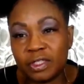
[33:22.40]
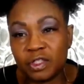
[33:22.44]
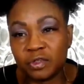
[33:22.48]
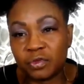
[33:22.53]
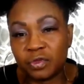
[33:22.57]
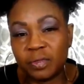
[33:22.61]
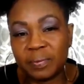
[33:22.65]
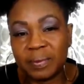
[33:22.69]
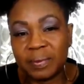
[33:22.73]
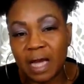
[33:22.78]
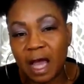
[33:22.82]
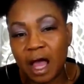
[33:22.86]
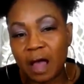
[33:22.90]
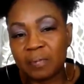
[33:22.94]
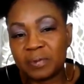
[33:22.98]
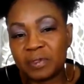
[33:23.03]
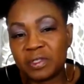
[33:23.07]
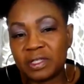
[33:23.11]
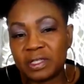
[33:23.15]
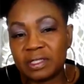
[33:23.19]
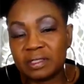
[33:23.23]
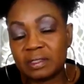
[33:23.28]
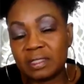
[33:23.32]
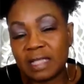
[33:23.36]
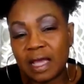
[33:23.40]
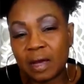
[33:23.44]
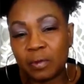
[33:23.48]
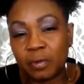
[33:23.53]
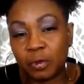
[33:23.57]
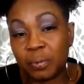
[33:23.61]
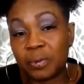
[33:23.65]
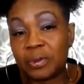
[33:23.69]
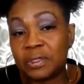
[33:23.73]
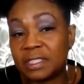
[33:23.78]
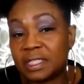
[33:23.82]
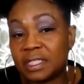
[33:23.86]
actually treatment
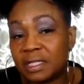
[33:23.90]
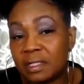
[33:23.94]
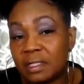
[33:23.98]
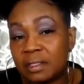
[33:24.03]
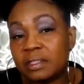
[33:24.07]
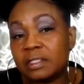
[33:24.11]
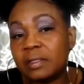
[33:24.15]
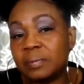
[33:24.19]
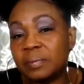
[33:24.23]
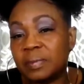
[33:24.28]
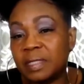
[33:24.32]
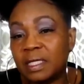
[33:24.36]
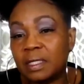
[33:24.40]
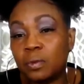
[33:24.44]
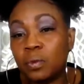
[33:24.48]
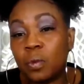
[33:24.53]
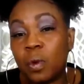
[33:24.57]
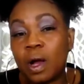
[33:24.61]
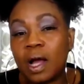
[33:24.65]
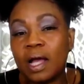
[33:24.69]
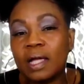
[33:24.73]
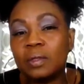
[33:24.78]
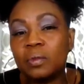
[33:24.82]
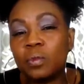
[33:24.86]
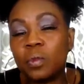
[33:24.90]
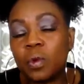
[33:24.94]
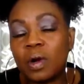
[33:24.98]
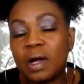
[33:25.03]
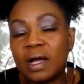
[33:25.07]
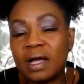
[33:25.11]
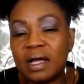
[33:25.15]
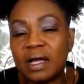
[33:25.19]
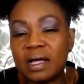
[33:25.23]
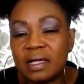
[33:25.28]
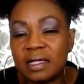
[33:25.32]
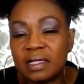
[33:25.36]
options that were presented to me.
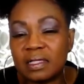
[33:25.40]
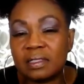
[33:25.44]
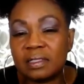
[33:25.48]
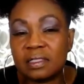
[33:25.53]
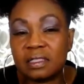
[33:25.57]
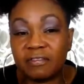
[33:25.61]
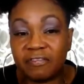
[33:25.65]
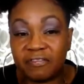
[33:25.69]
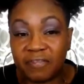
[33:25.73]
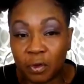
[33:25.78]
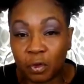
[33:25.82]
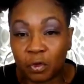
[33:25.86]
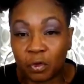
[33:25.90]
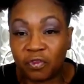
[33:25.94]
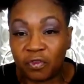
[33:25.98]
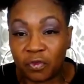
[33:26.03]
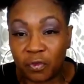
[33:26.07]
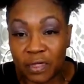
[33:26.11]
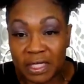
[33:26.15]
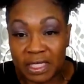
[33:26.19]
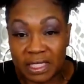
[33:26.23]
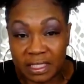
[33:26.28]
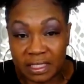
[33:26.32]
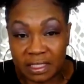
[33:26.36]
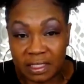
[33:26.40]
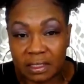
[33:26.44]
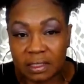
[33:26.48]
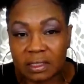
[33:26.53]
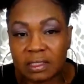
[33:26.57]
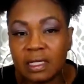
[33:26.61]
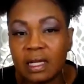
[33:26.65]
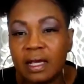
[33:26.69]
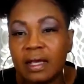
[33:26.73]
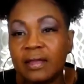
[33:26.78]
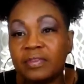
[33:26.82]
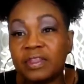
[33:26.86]
One was the
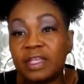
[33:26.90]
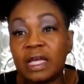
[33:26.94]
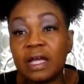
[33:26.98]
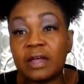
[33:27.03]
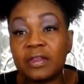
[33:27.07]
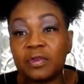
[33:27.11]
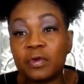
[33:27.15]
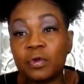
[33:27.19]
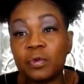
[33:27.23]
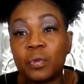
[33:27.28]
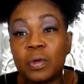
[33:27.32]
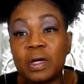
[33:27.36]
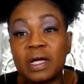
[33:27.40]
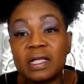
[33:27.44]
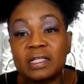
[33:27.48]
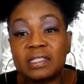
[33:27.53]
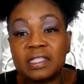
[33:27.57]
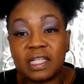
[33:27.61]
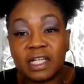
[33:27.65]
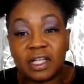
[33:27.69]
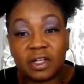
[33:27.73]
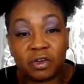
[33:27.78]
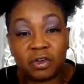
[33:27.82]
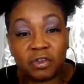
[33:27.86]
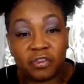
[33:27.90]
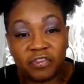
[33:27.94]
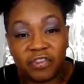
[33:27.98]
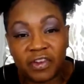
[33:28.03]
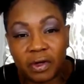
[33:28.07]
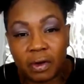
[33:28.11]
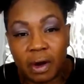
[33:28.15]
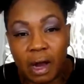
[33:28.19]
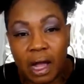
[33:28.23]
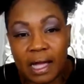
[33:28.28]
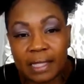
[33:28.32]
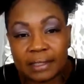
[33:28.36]
photopheresis, the other was
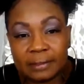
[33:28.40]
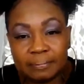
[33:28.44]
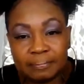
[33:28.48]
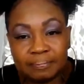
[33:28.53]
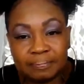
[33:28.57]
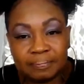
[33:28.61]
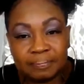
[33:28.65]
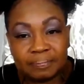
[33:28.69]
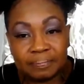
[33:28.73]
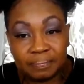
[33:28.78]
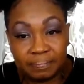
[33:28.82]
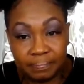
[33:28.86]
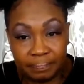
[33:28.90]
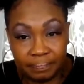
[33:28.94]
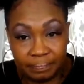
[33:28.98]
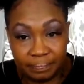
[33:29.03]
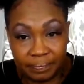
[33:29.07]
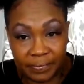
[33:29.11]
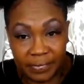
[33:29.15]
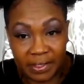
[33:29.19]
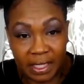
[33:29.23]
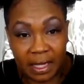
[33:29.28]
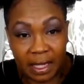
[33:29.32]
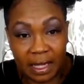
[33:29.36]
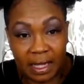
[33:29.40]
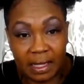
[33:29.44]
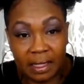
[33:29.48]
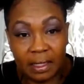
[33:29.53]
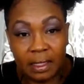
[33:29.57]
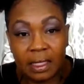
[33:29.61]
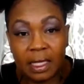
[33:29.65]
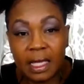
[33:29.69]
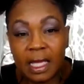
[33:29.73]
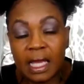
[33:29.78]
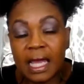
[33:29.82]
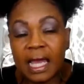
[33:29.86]
interferon.
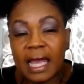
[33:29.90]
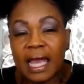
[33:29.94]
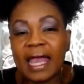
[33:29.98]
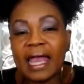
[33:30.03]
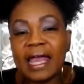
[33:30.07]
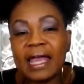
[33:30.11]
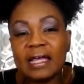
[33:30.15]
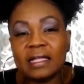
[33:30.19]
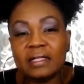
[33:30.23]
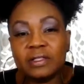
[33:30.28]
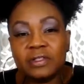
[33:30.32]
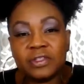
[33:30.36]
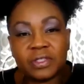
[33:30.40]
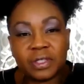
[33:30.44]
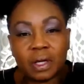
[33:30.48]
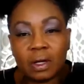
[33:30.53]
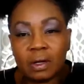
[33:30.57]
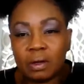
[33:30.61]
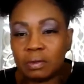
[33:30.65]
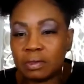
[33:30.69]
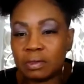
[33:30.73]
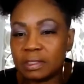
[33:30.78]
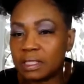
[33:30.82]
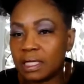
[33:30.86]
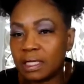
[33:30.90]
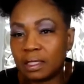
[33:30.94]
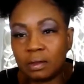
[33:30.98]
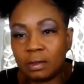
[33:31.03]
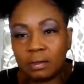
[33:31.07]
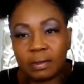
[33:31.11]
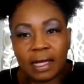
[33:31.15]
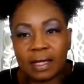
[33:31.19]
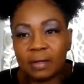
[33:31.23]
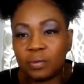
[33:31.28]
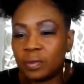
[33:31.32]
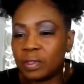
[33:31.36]
Okay. And so it's
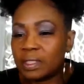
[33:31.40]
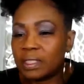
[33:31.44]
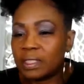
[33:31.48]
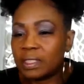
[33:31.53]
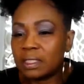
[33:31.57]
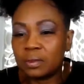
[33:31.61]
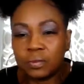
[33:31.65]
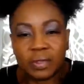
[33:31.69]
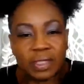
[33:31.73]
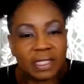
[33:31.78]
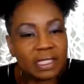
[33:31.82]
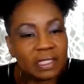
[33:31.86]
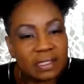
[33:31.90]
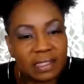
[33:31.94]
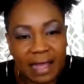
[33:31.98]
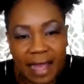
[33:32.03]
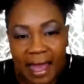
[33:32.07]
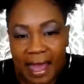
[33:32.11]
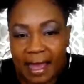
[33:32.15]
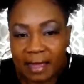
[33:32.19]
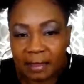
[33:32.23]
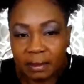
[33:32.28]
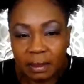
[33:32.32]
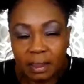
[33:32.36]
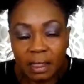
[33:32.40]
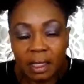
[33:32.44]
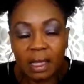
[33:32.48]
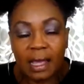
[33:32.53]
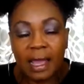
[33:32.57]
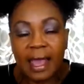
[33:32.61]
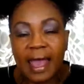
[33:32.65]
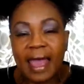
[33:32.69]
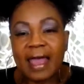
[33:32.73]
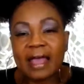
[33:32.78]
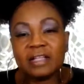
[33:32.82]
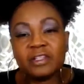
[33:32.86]
like, okay, what is that?
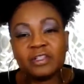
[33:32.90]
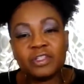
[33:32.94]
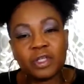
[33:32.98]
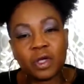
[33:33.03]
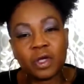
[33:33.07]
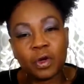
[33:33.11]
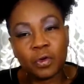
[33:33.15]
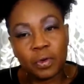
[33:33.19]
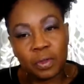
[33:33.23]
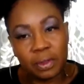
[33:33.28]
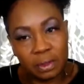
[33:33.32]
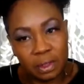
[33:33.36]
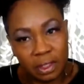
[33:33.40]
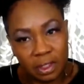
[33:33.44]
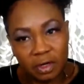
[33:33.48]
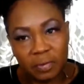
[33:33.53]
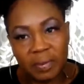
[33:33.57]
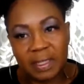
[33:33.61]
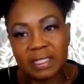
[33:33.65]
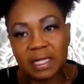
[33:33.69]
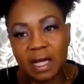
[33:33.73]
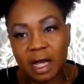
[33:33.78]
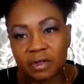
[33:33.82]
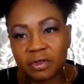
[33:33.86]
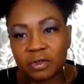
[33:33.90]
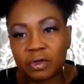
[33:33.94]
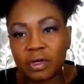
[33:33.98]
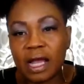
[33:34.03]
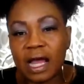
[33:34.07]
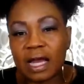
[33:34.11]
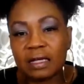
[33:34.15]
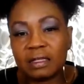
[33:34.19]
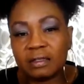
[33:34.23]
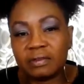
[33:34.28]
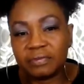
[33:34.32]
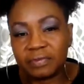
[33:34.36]
And so, my
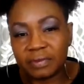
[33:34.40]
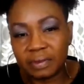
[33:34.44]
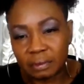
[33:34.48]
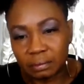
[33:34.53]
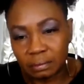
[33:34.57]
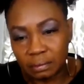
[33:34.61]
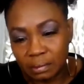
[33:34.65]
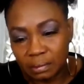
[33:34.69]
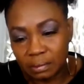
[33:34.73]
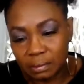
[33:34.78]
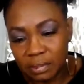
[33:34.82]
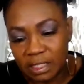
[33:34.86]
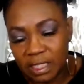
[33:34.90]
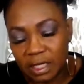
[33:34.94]
doctor kind of